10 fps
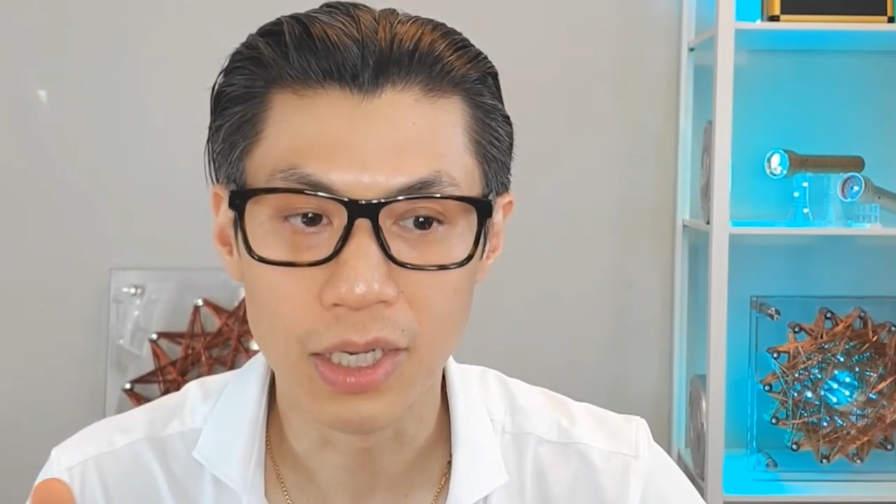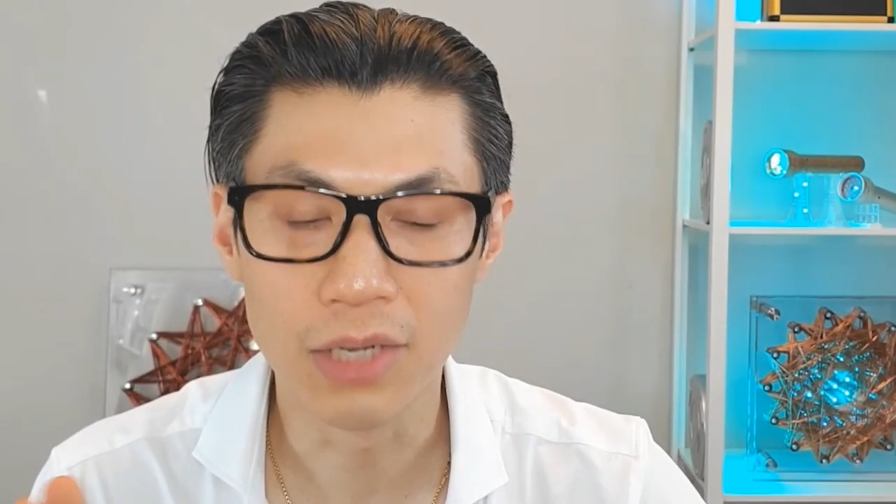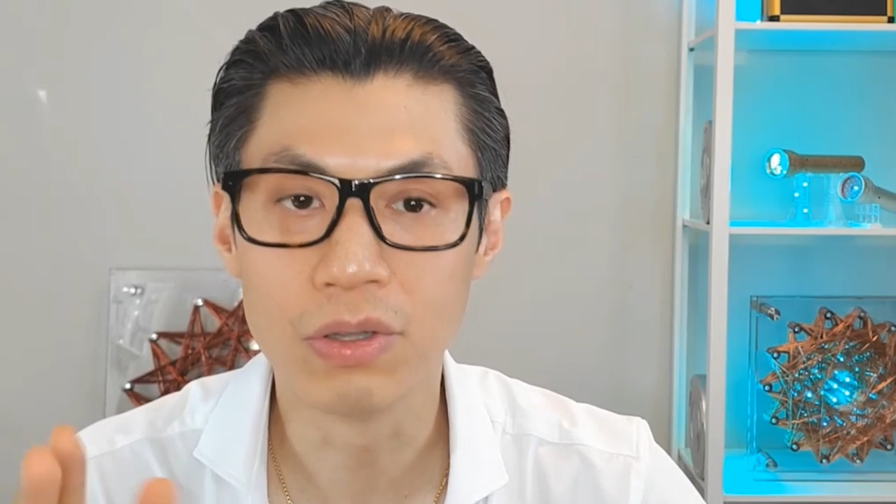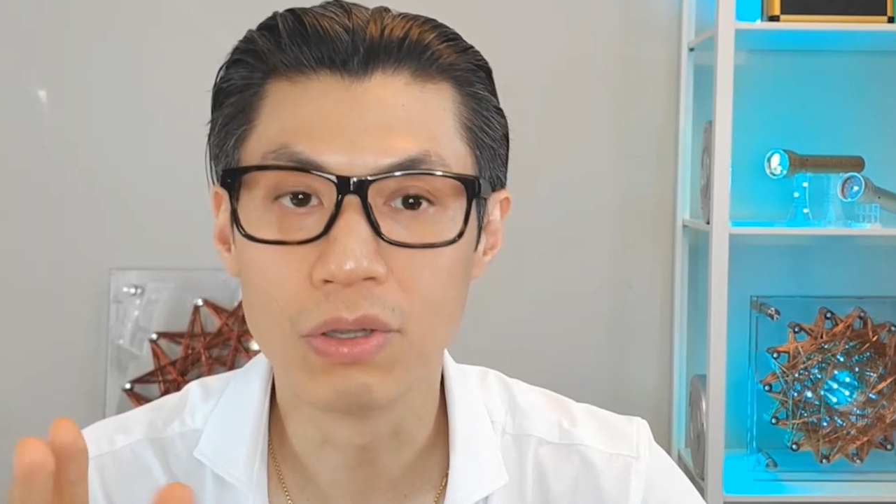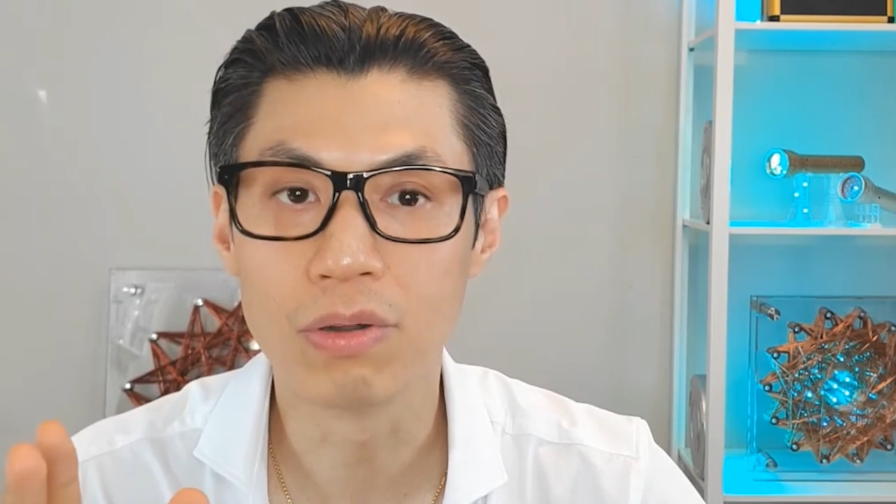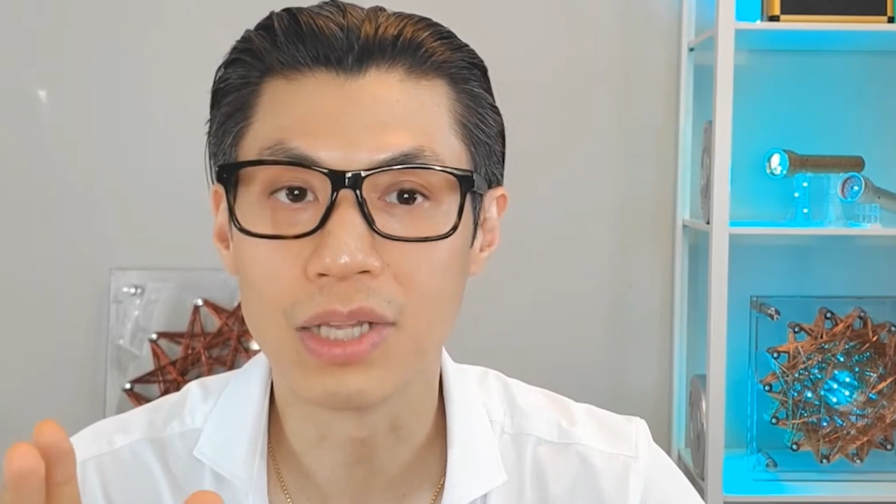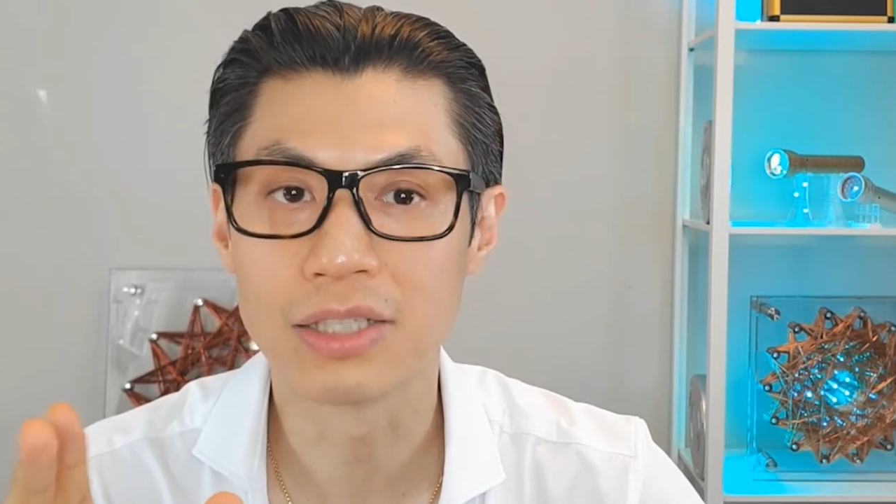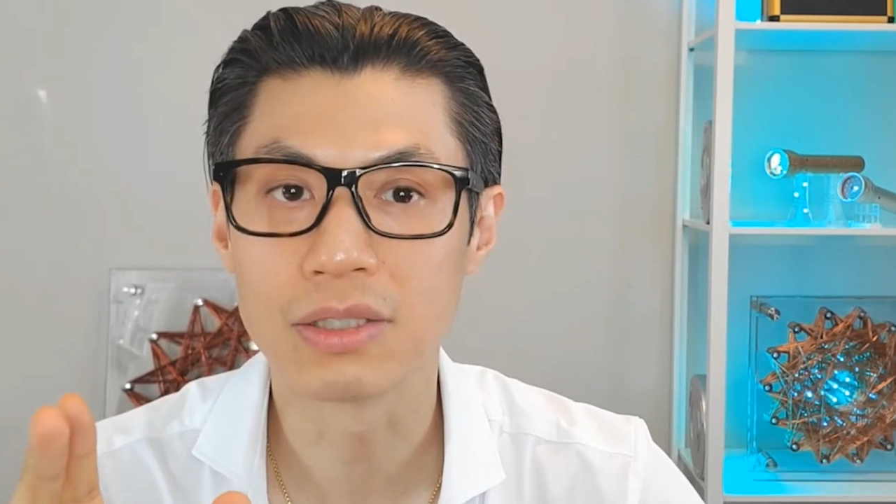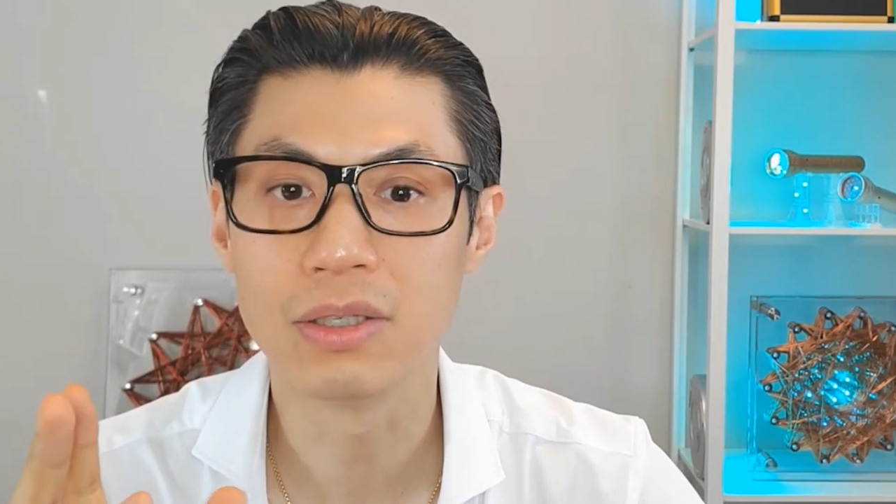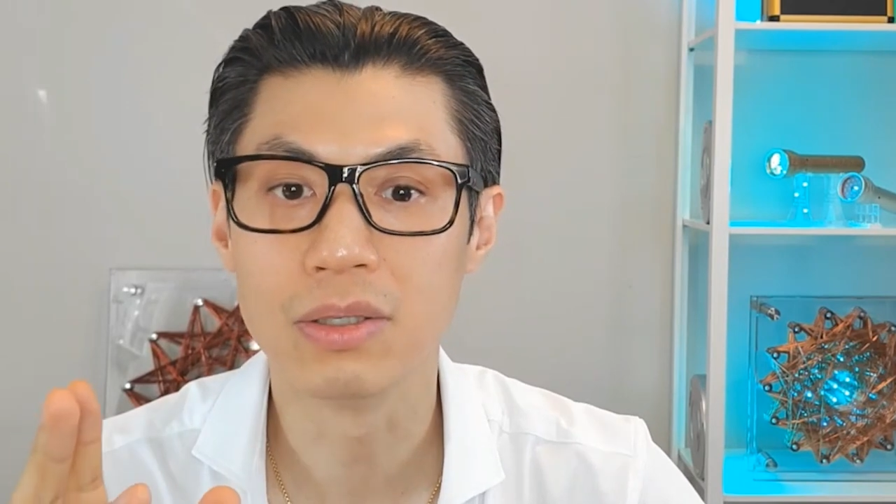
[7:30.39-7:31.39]
Even though
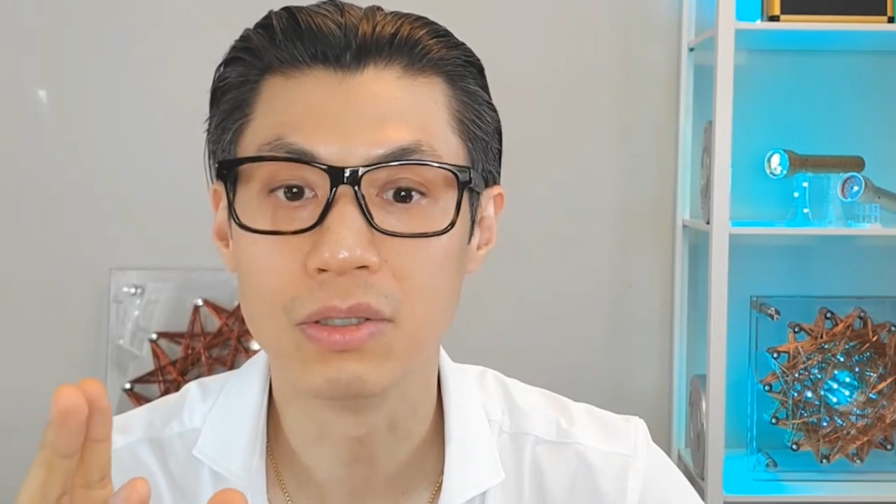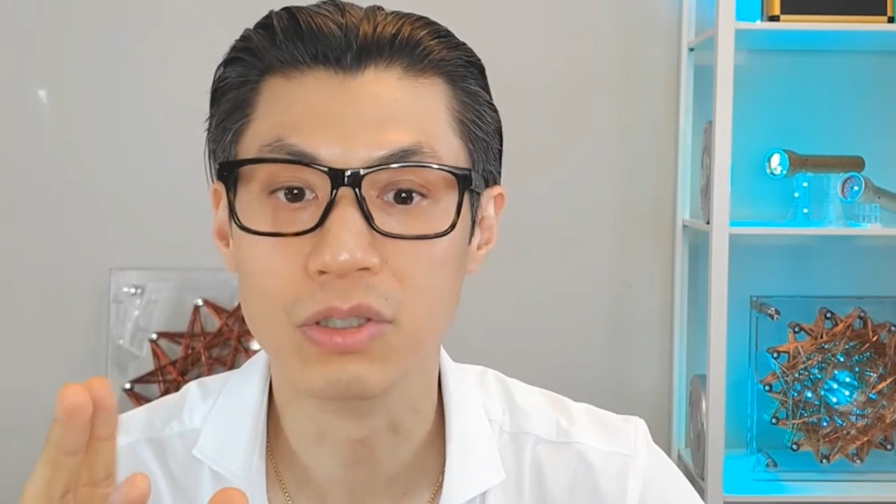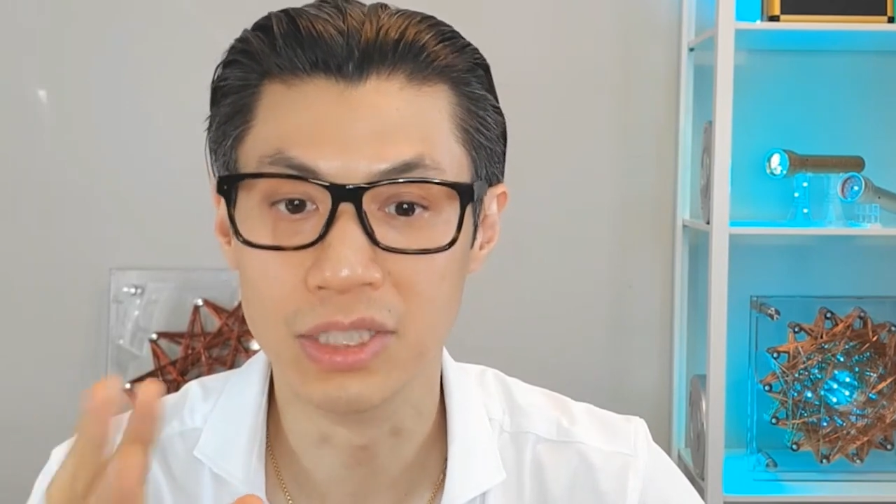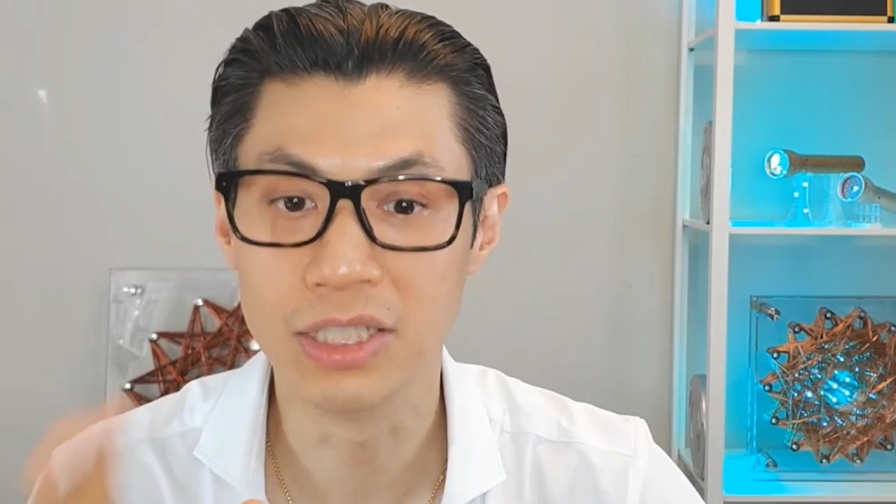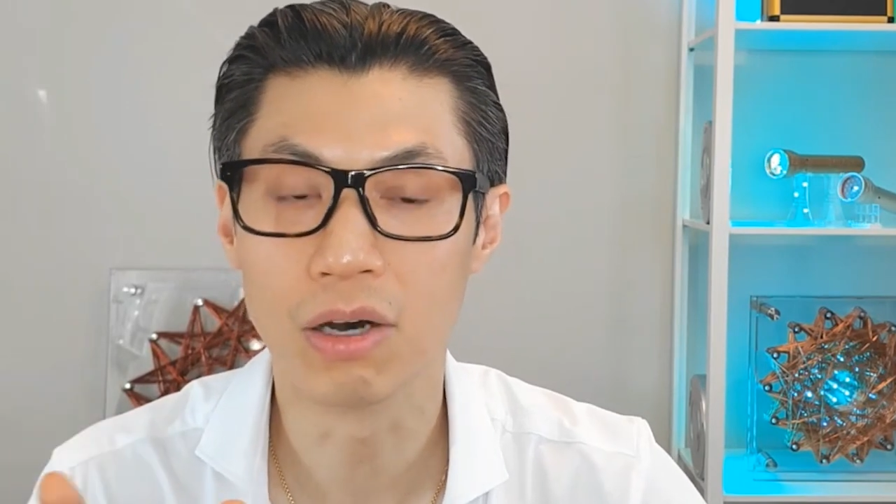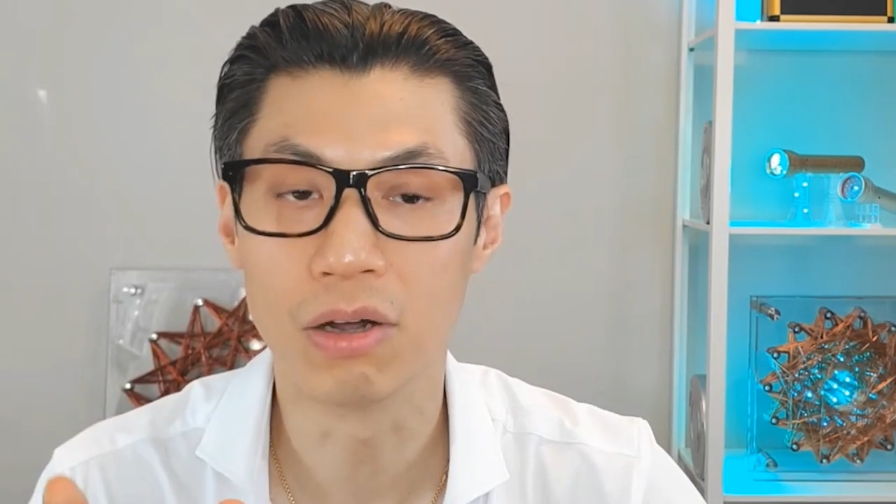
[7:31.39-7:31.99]
that's, you need